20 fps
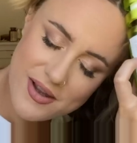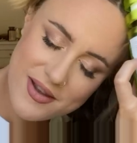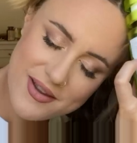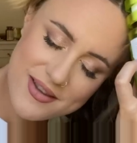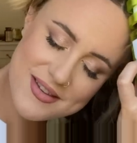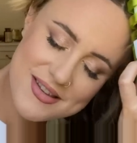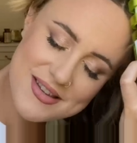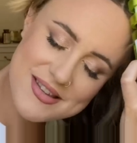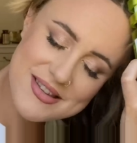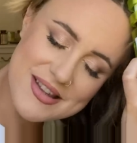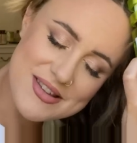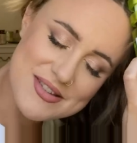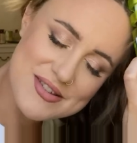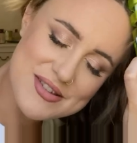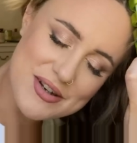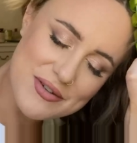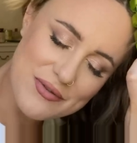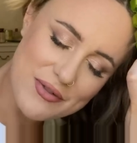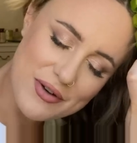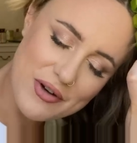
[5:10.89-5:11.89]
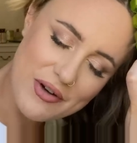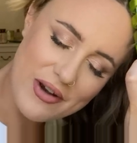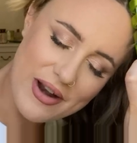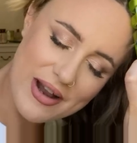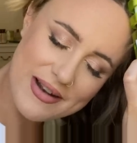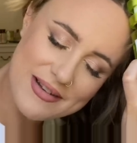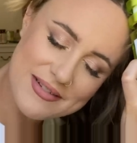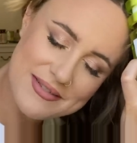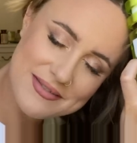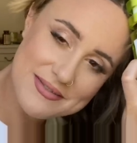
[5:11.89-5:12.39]
This is instant
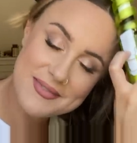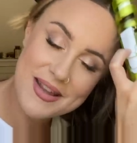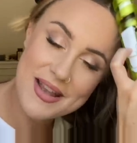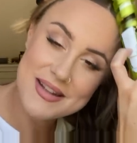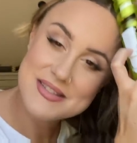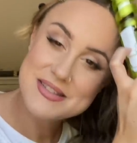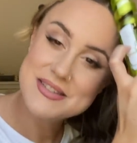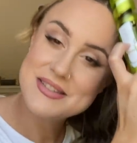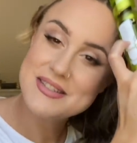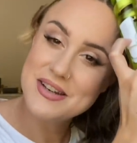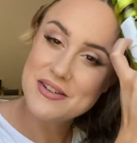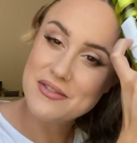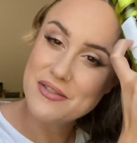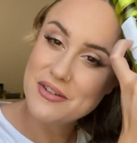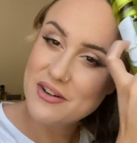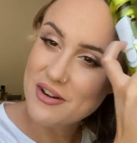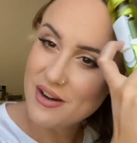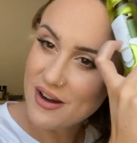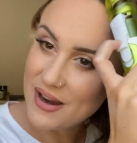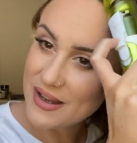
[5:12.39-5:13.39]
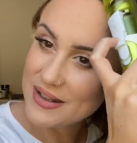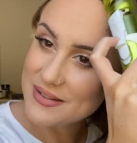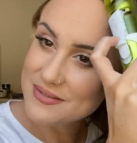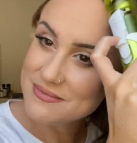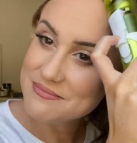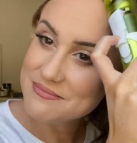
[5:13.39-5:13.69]
regret. Instant regret.